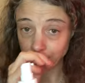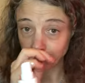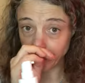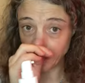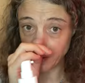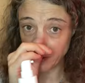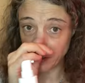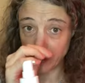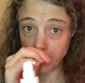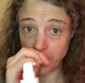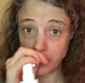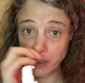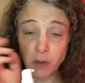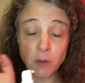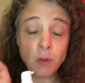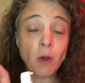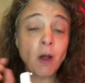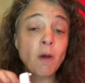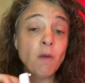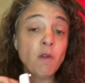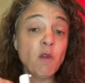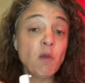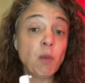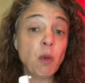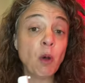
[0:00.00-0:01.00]
So this is why
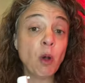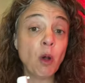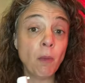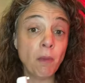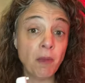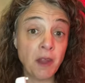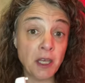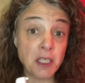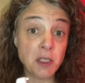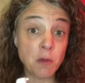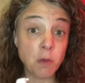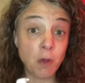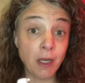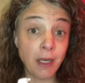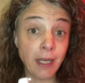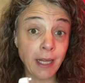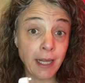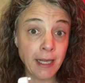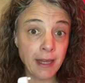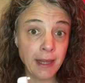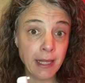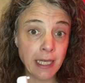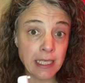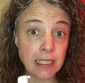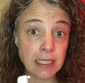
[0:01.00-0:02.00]
we've popped this one
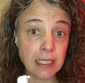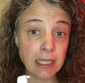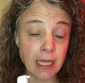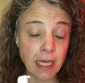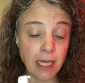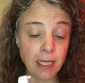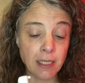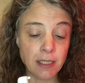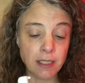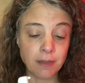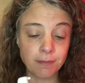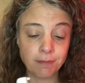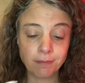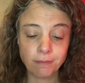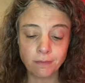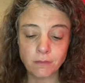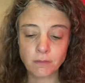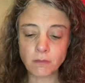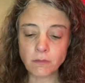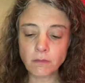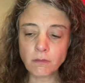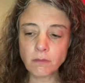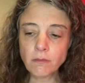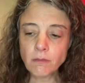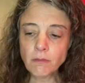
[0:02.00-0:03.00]
in this kit.
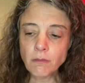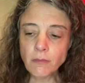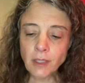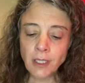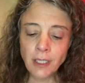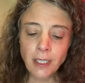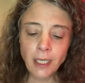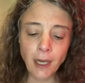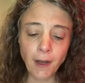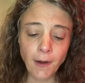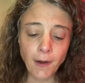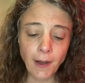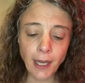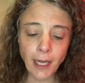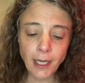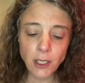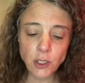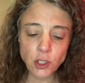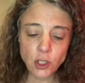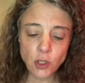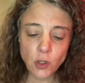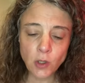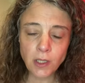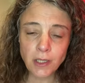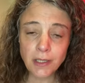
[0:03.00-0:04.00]
Now,
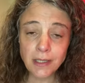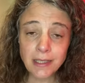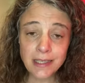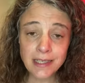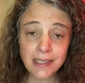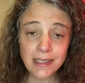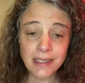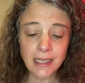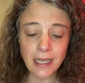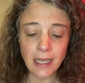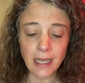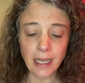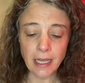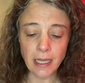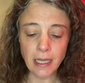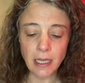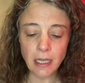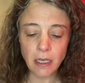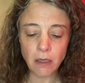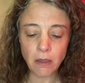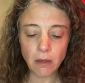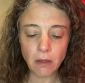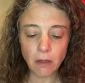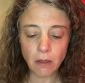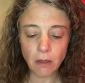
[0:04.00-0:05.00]
as you can see,
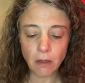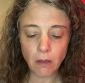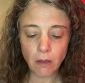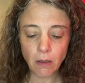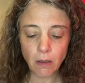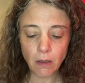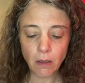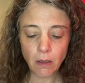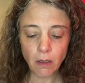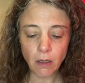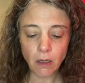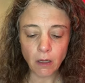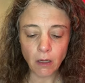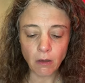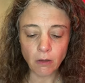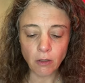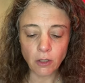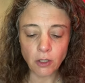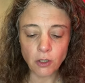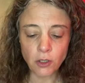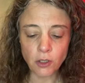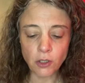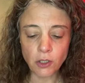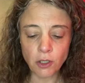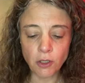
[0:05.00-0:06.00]
I'm going
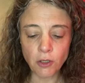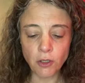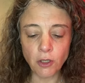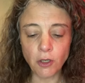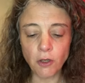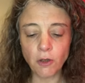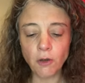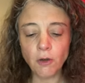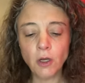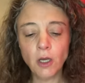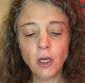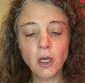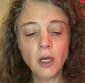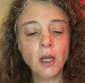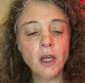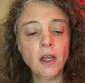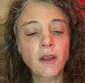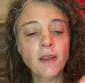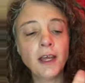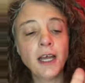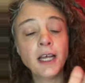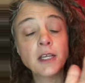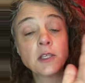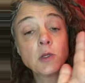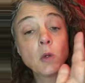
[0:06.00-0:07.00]
to show you.
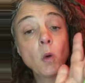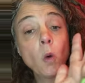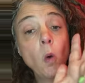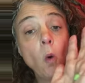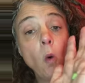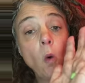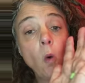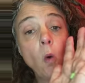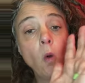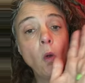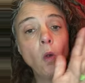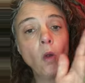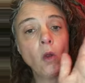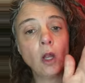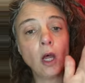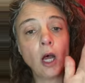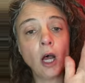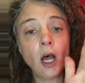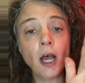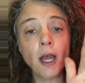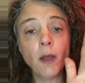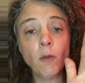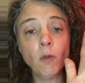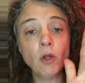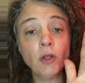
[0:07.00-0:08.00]
That's all
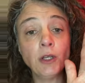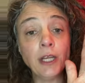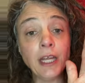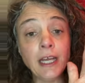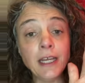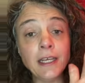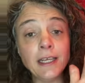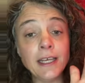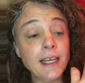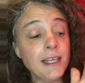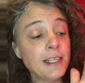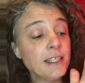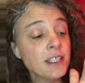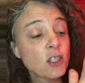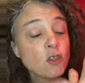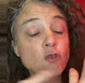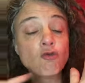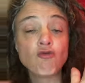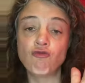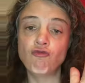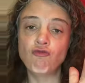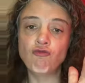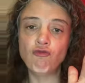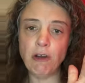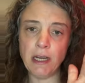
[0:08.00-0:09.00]
I will need. It's
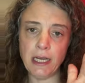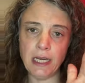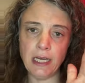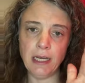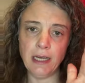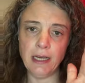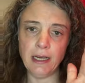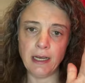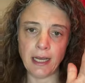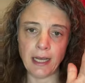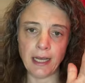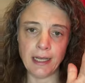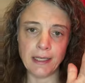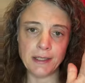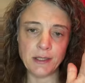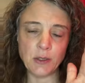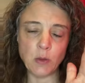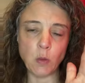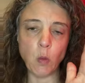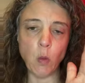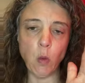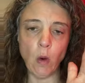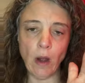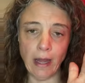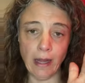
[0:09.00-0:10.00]
green as
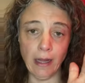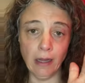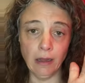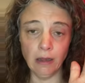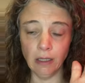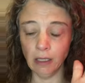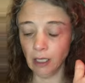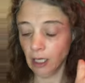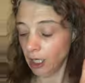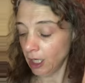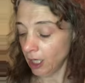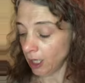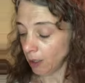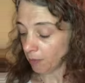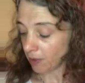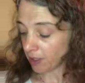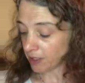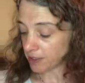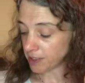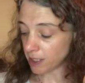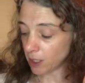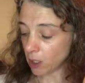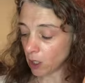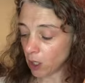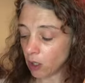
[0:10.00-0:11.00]
well,
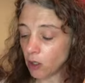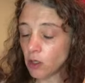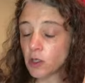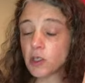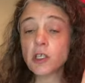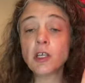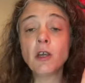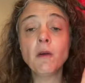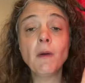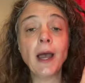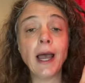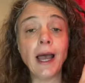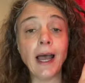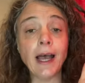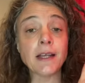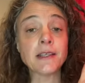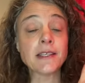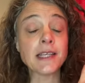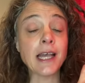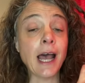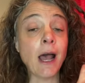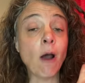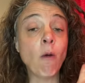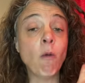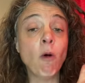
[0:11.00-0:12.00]
because it also has
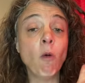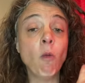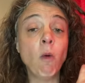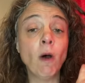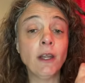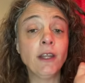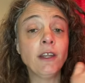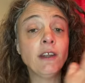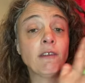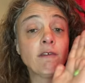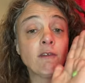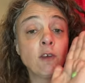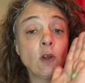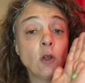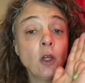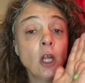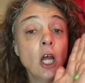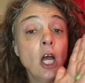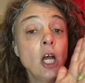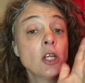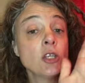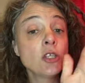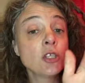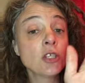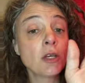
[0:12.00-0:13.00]
our wonderful
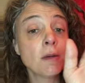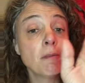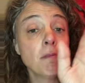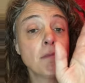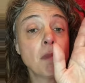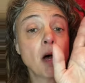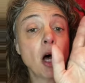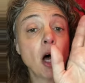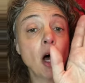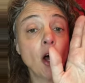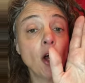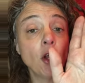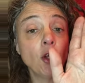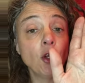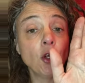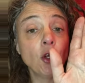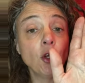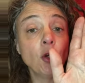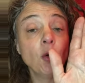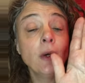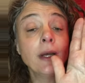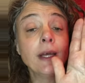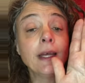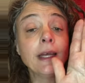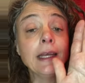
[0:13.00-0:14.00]

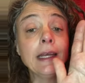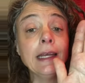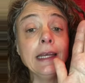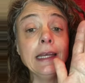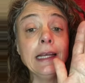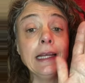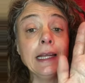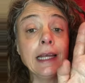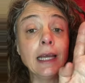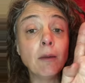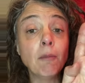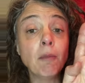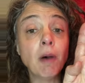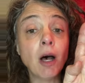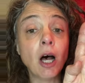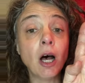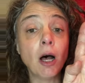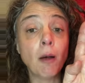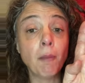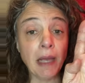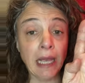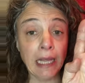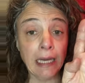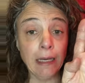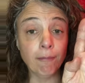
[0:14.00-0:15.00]
Tamanu Healing
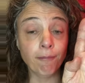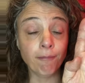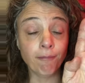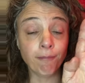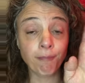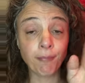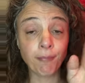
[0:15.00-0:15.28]
Balm in.